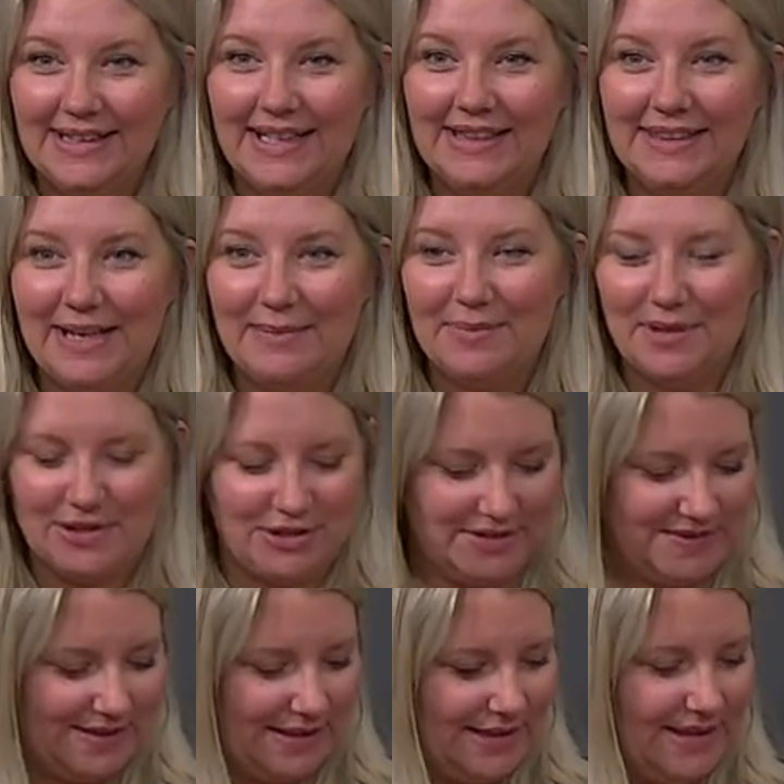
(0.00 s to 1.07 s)
Let that brush
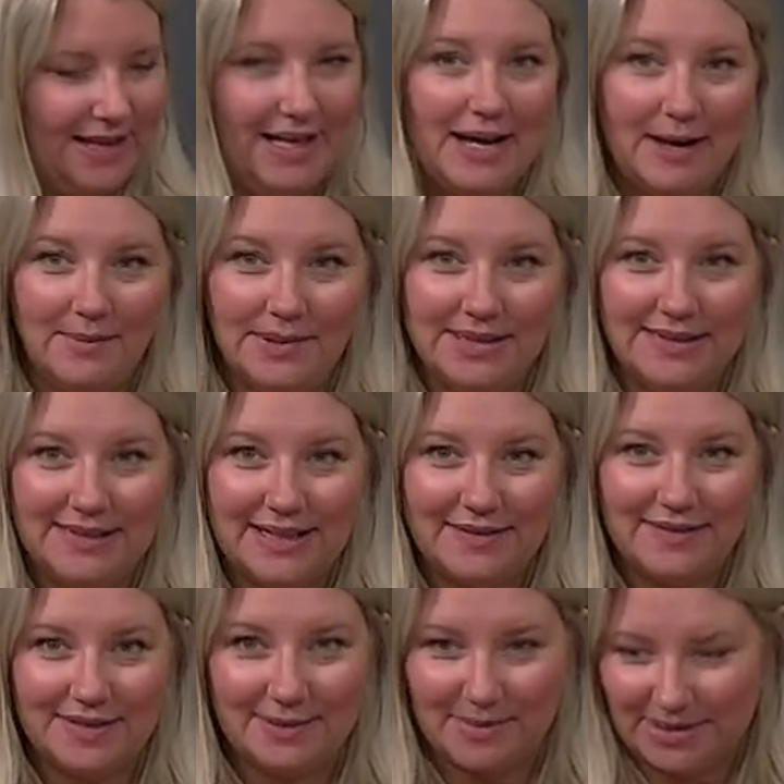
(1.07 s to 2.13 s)
sit. I'm gonna
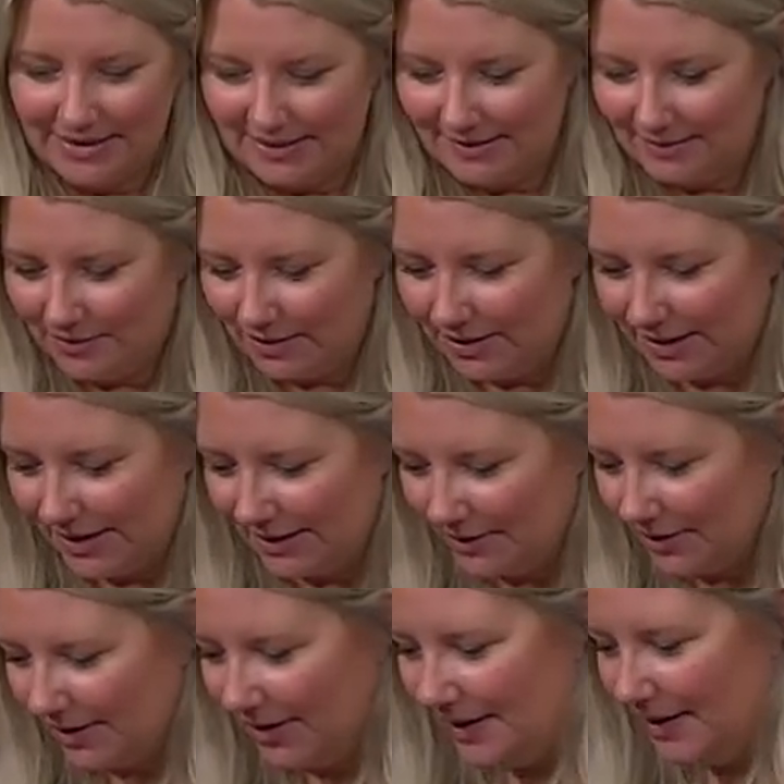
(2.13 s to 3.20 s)
save some of this for
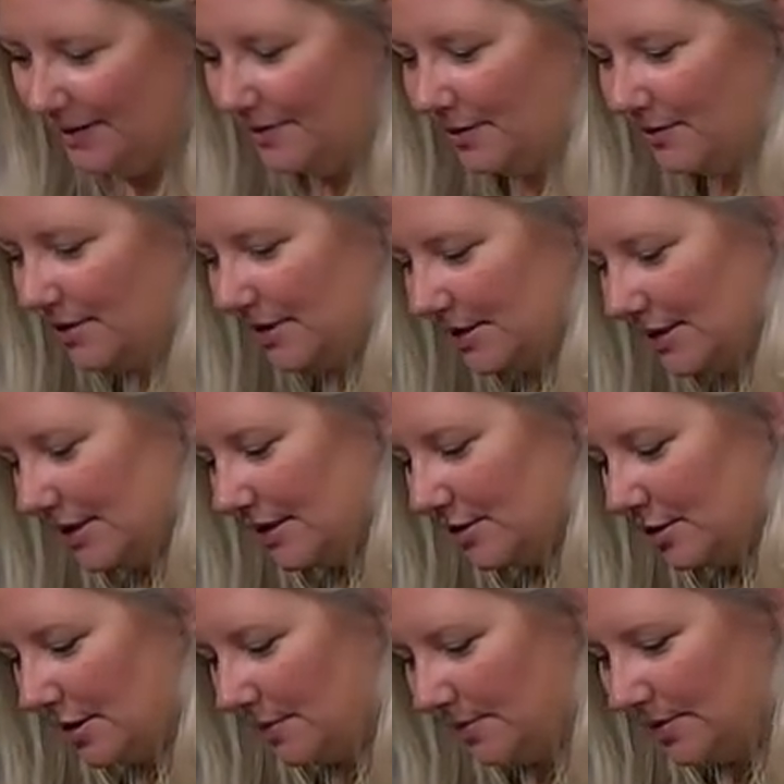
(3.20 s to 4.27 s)
later if I wanna
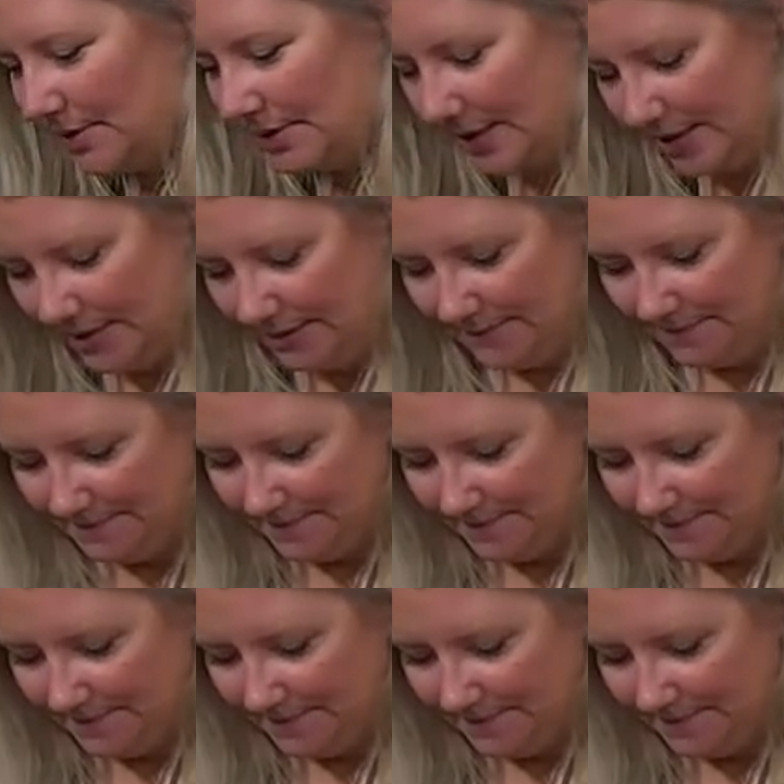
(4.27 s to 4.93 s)
touch up or not,